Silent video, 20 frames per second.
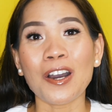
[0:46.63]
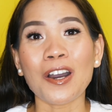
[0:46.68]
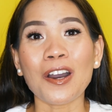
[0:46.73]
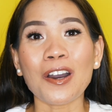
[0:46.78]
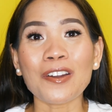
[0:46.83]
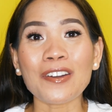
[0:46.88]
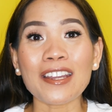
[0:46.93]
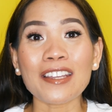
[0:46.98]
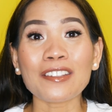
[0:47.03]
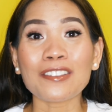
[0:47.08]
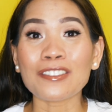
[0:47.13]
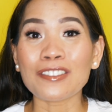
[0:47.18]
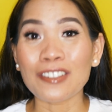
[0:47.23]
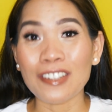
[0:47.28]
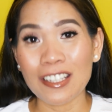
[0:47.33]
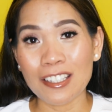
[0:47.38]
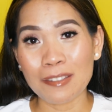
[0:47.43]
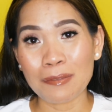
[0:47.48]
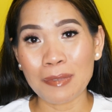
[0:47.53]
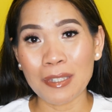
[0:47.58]
Alright, on
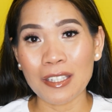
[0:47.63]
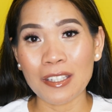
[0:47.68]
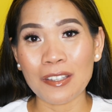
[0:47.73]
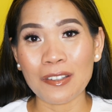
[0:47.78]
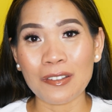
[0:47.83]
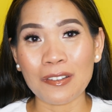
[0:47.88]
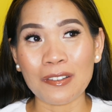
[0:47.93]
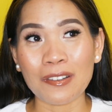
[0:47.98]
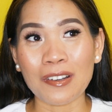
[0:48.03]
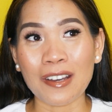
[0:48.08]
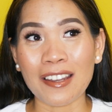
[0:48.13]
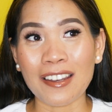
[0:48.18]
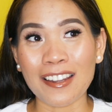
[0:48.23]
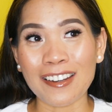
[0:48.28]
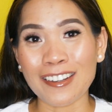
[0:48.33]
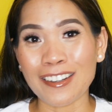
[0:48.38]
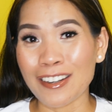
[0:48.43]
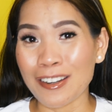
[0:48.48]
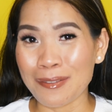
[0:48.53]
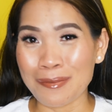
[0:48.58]
today's video,
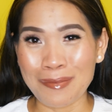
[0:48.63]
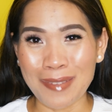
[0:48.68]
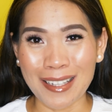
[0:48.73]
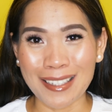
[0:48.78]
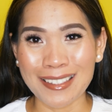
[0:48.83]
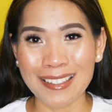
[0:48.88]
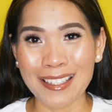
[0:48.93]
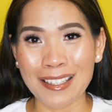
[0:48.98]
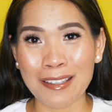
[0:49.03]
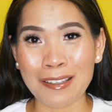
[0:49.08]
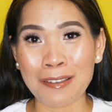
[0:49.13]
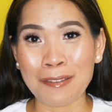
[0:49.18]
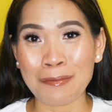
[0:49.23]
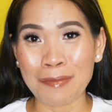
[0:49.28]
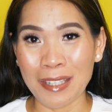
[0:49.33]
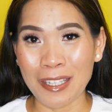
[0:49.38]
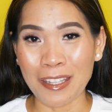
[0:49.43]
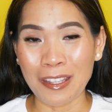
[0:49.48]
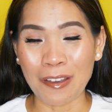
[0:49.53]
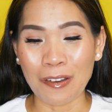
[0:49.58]
another unboxing
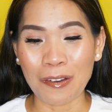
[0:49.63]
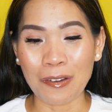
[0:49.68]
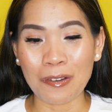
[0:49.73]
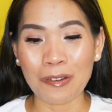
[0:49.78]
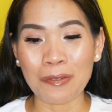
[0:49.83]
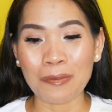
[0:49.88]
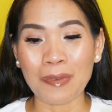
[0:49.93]
video,